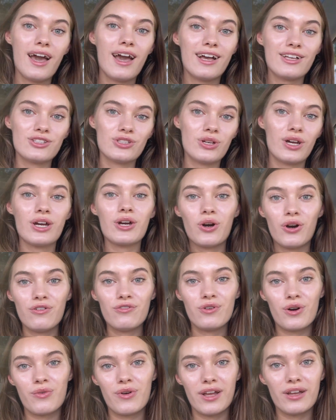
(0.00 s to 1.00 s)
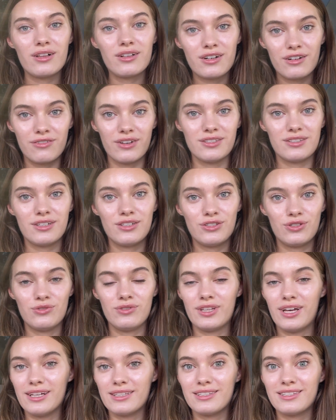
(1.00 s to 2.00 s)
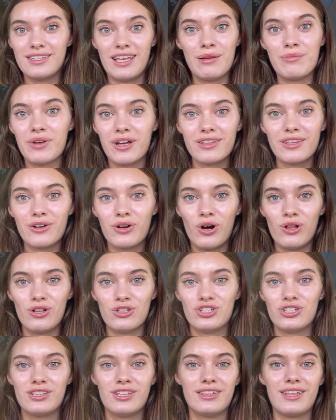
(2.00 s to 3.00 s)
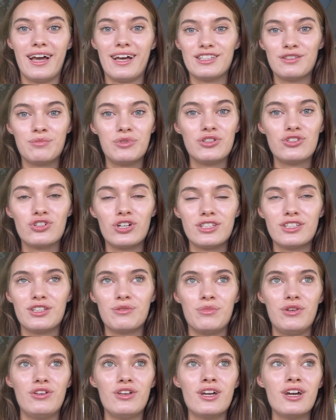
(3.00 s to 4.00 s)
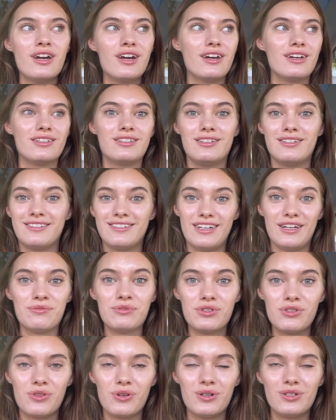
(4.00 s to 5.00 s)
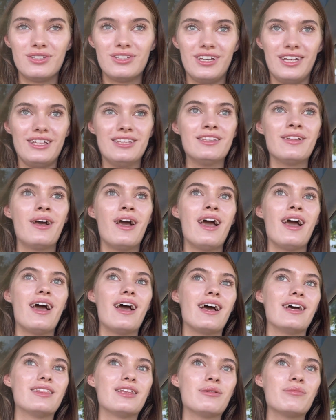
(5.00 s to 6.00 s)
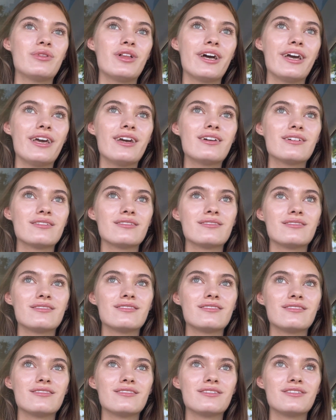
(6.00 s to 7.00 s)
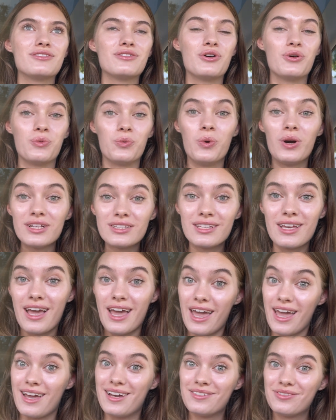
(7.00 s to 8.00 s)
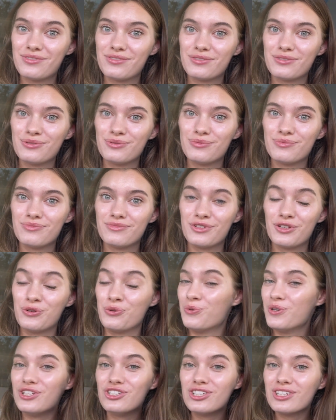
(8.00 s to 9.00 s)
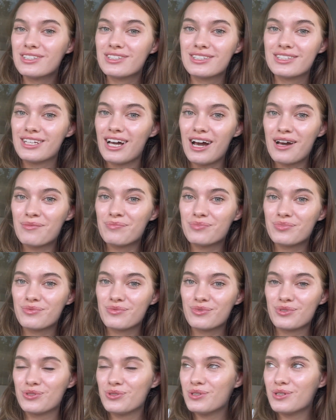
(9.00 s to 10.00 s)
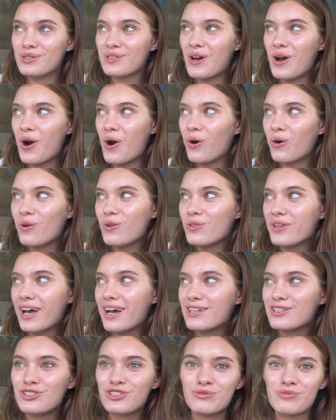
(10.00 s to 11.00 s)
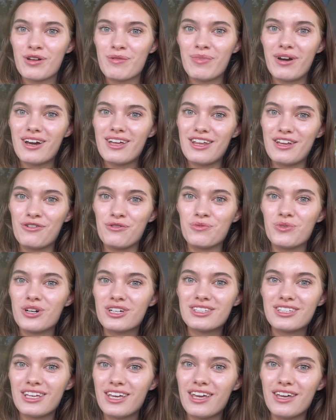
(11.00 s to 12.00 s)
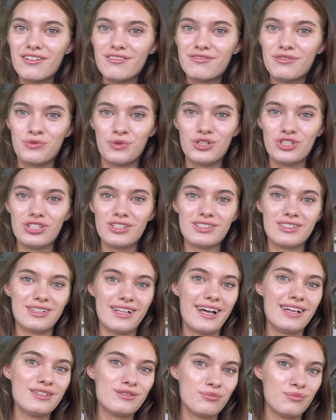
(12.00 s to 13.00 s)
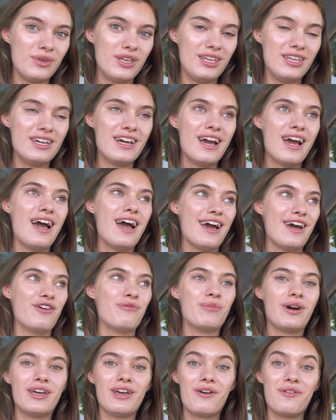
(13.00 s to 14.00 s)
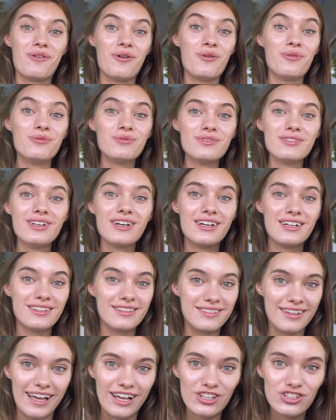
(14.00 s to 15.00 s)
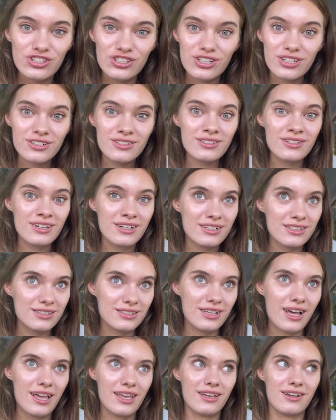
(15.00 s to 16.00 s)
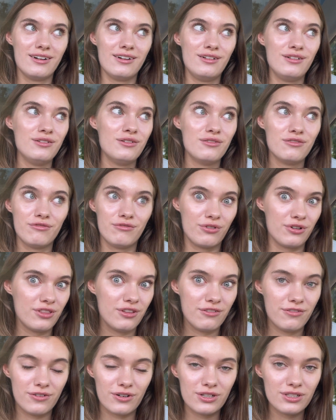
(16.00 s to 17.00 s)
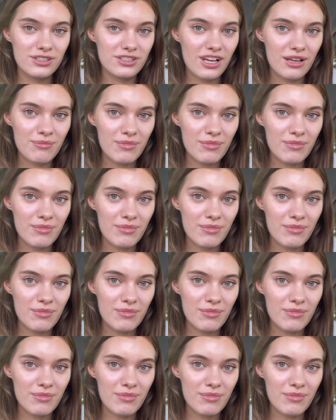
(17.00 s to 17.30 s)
And so I go for a regular visit to that same gynecologist that has been treating me since I was 13. And I'm like, what if we just stop doing all that to my body? What if we just let me have my own natural cycle for the first time